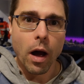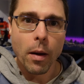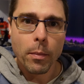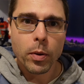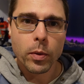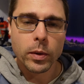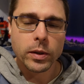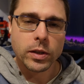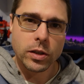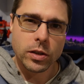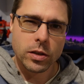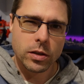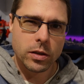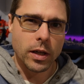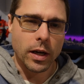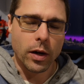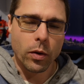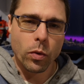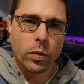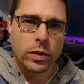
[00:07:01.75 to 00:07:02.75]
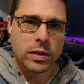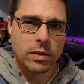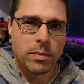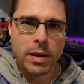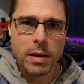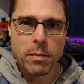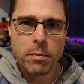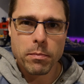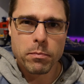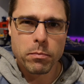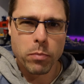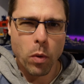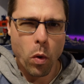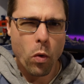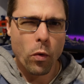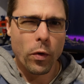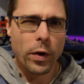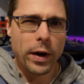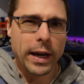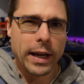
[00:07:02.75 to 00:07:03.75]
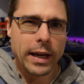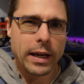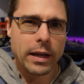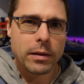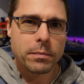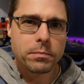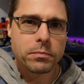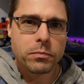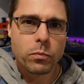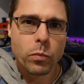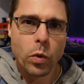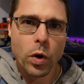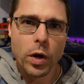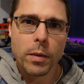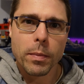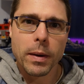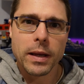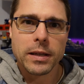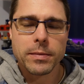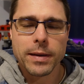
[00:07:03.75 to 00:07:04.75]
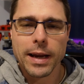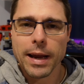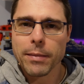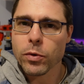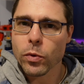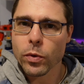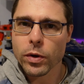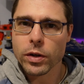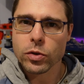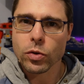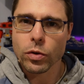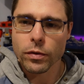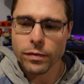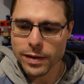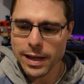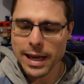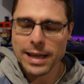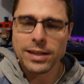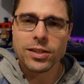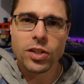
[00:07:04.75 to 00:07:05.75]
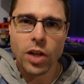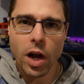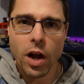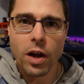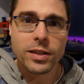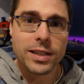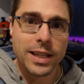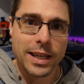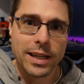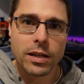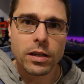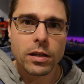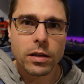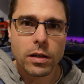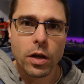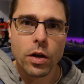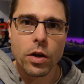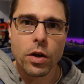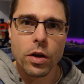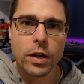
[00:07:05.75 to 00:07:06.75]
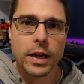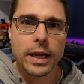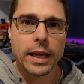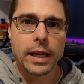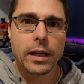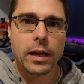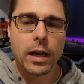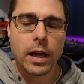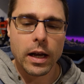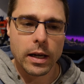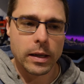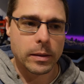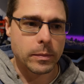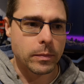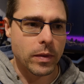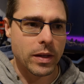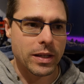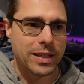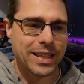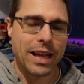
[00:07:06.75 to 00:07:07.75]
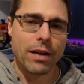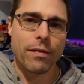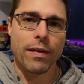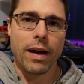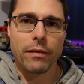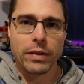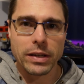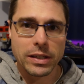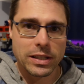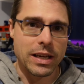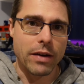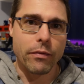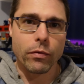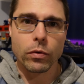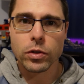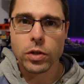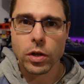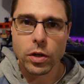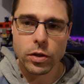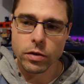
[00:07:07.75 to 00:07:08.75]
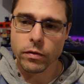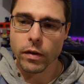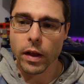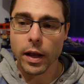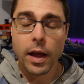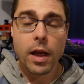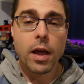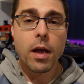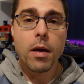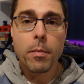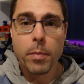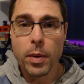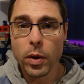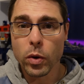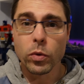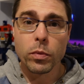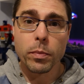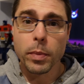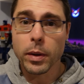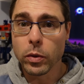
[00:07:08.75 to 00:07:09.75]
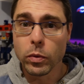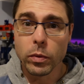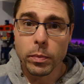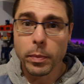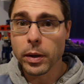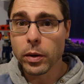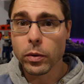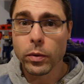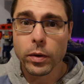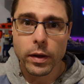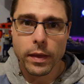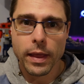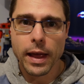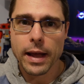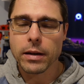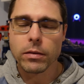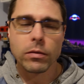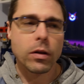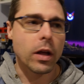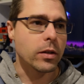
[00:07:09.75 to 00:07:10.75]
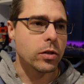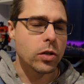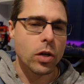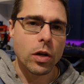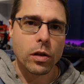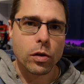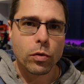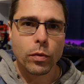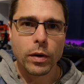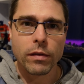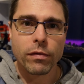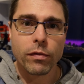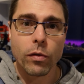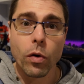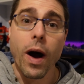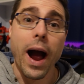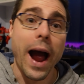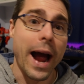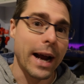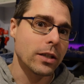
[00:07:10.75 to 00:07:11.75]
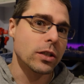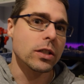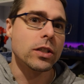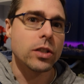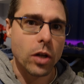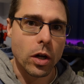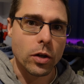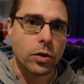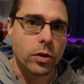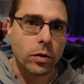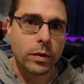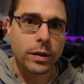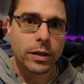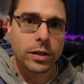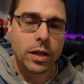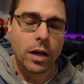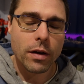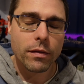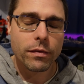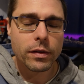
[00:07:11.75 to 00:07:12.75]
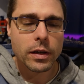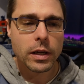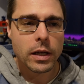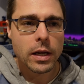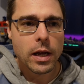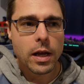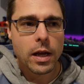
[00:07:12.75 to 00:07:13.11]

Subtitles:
up, which is, always a bit boring in a worker placement game. You want to sort of get started early instead of having several turns of like build, and then like turn 3, 4 actually start doing stuff.